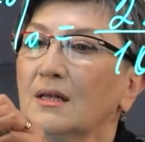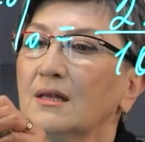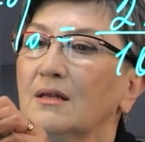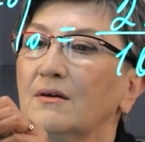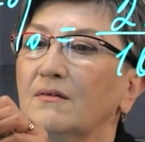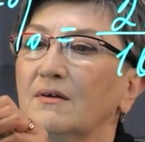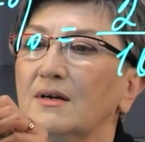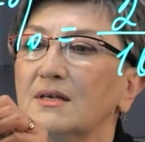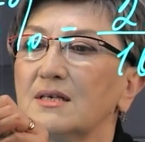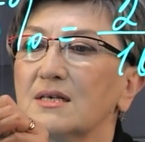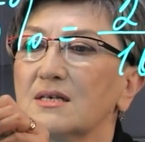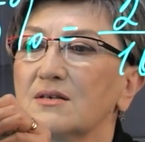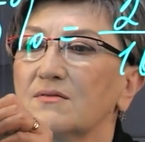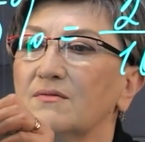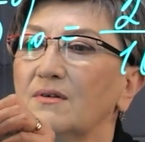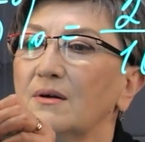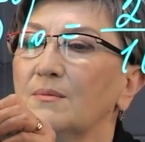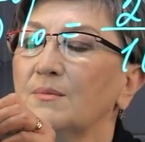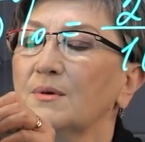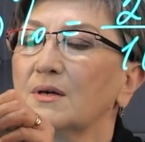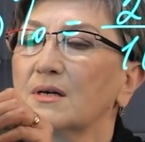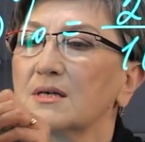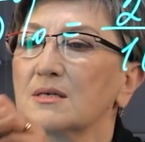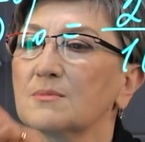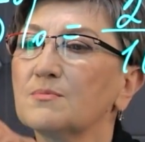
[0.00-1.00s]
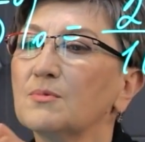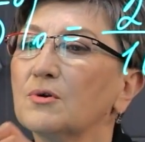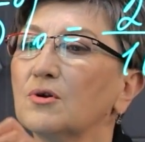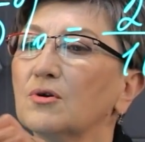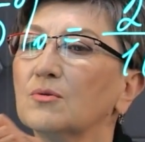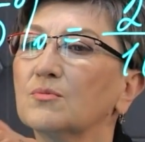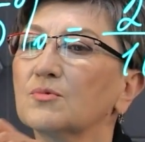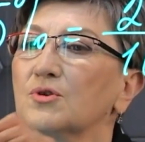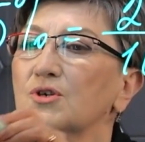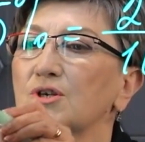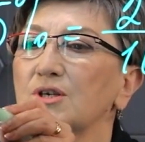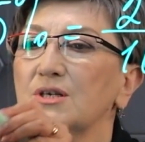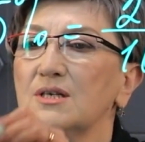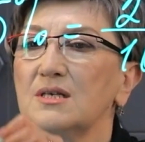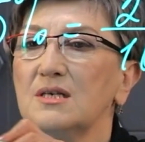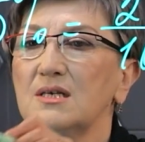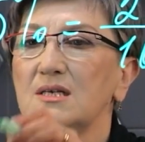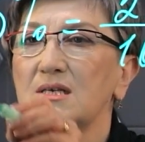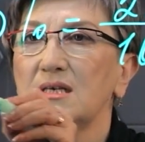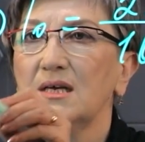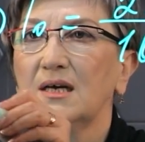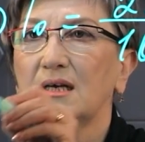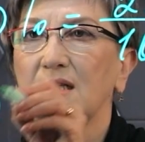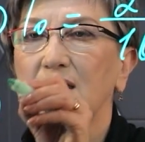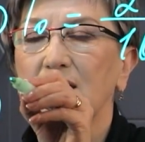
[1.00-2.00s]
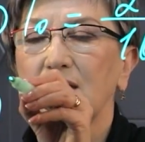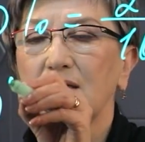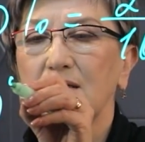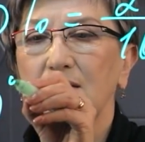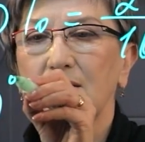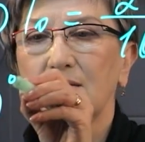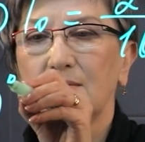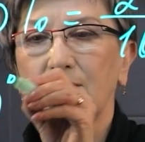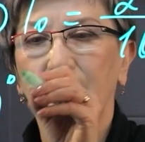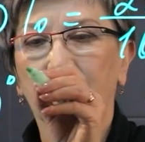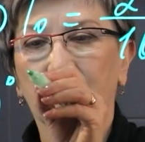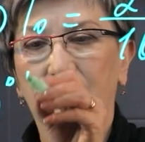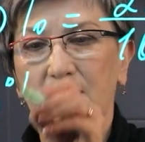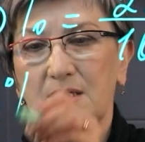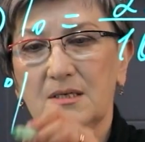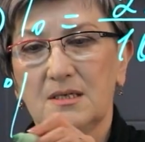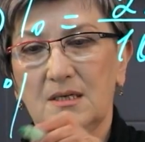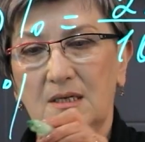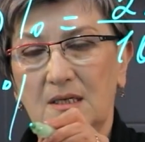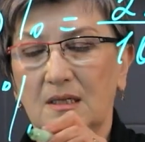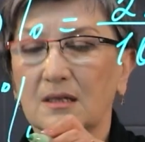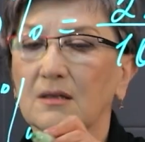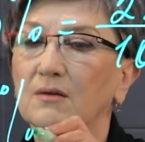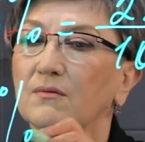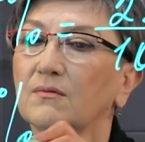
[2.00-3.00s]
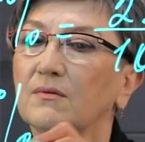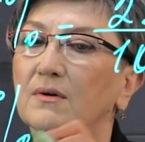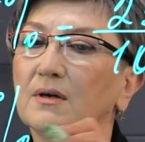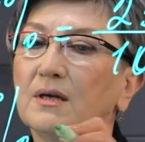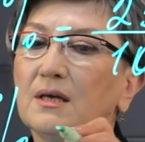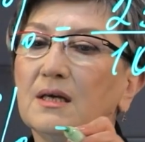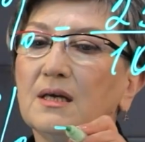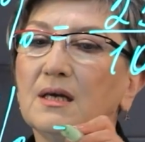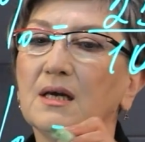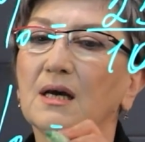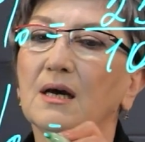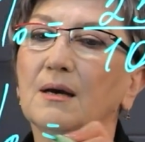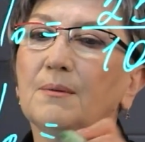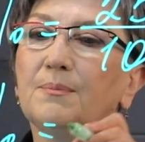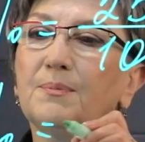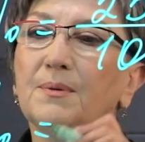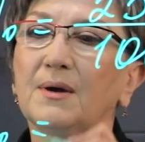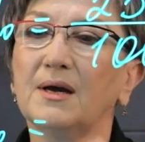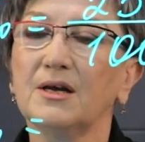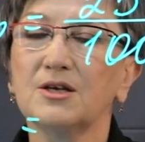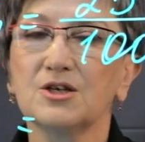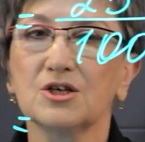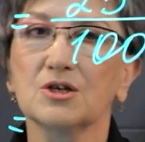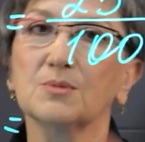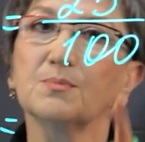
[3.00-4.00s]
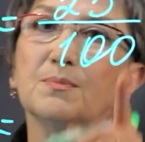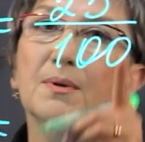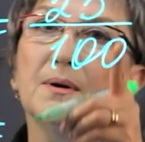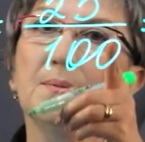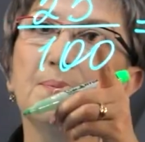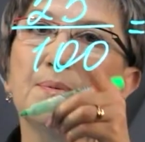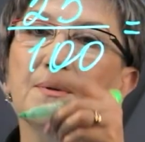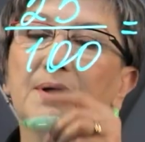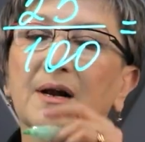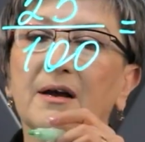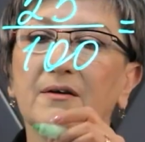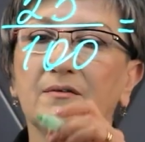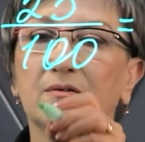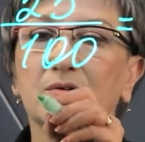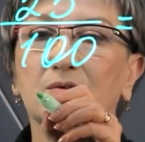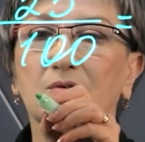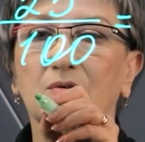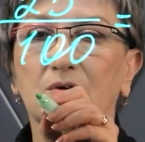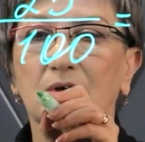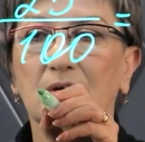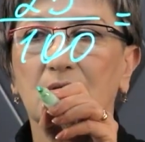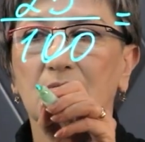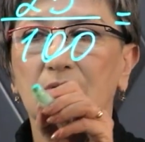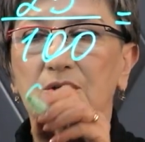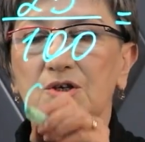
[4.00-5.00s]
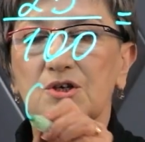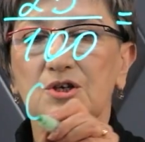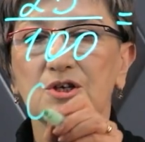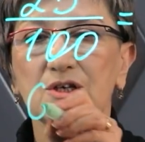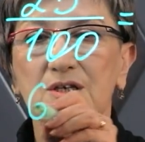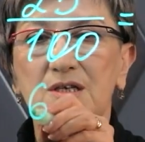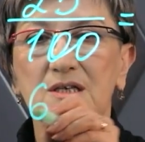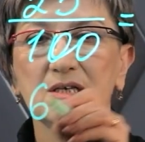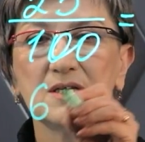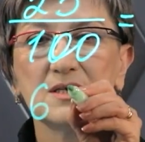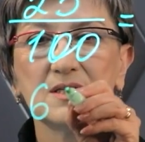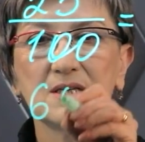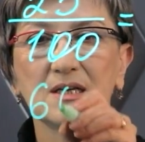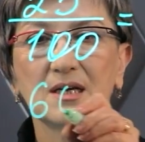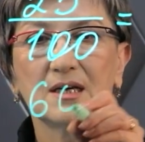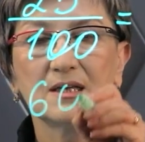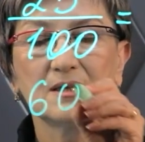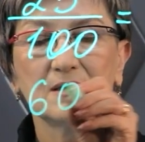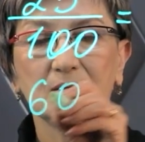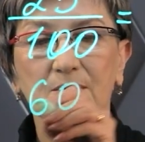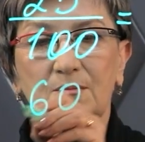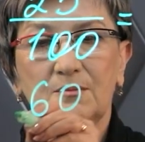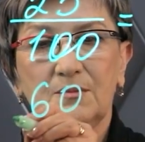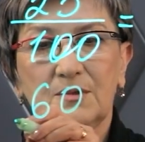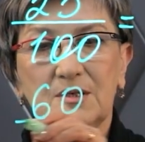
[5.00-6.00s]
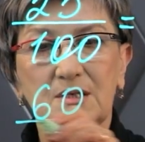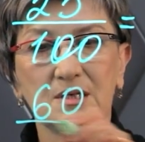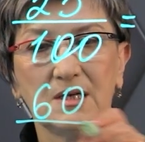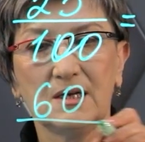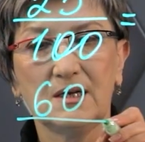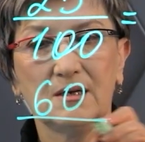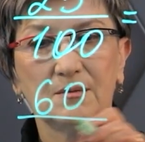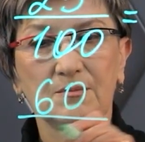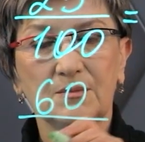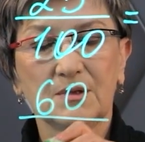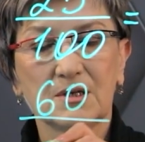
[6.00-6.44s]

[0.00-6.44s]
let's break down 60% with you. And again, according to the rule, we divide 60 by 100.